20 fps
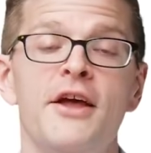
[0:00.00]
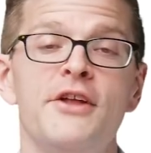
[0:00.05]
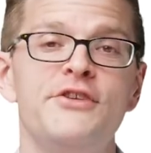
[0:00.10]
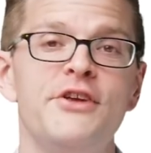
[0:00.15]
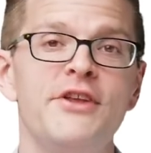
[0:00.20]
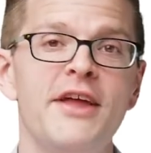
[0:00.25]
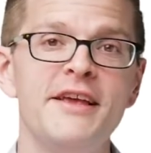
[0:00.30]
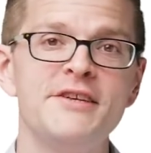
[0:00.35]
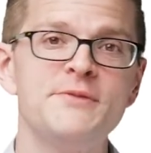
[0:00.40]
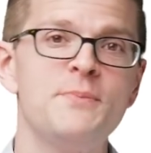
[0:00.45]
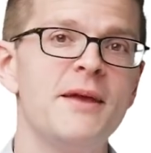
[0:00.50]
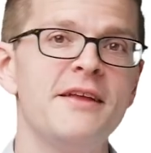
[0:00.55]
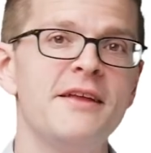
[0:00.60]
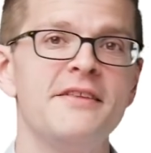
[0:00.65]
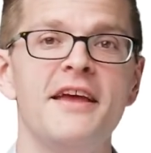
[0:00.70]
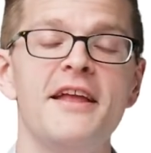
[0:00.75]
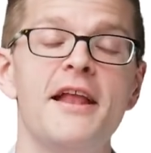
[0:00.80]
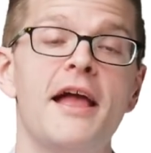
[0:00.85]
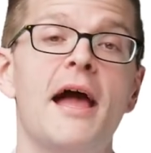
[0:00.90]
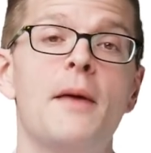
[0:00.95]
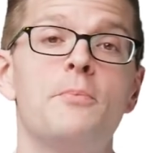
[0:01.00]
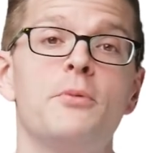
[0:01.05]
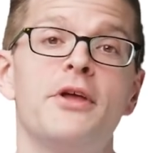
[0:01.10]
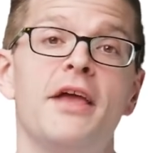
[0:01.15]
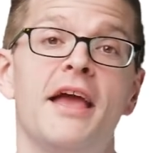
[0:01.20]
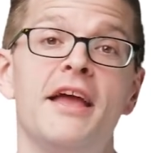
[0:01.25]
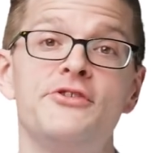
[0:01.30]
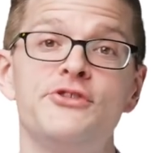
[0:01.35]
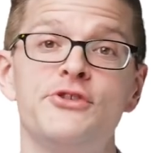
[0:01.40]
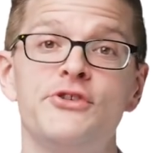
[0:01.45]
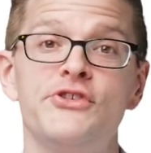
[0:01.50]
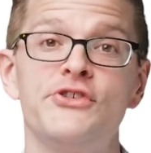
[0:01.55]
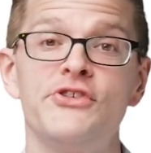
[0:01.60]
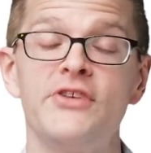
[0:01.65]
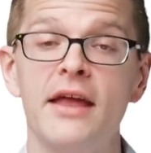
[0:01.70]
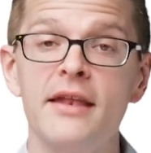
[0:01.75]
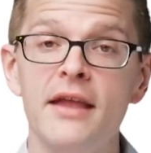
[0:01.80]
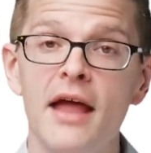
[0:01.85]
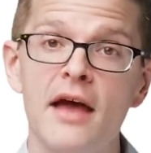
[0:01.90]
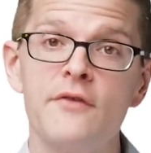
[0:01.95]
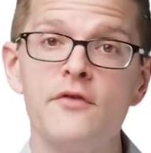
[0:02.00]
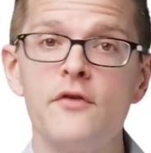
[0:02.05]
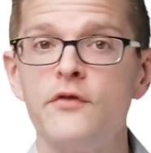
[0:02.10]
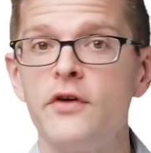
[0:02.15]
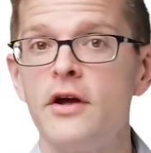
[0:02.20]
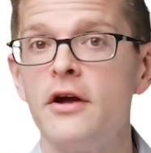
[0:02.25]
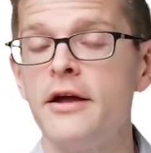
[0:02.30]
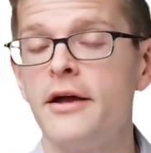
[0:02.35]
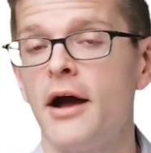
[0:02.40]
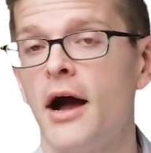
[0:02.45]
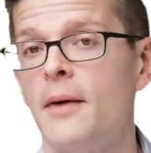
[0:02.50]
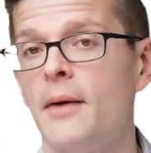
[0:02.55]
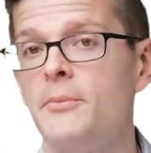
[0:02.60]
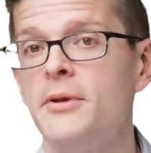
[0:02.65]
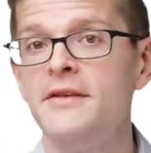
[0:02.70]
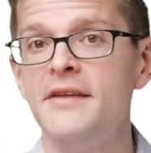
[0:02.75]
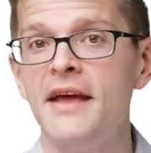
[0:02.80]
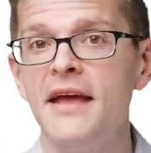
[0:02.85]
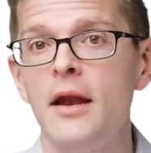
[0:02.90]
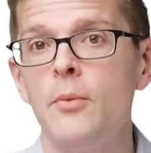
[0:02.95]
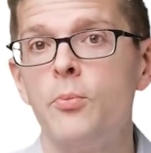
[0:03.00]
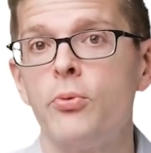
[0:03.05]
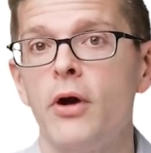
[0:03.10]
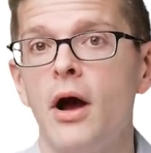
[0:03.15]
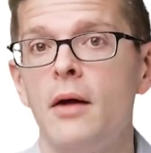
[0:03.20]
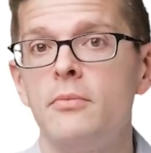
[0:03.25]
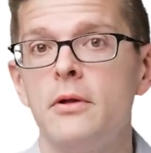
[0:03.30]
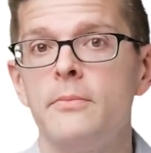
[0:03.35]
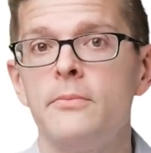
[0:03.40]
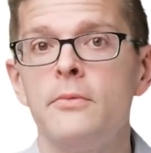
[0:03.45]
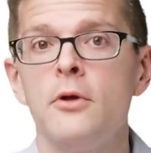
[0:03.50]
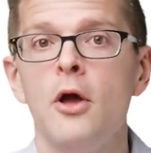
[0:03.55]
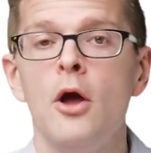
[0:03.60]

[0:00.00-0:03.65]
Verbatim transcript: Today's big data applications tend to have a very common data problem.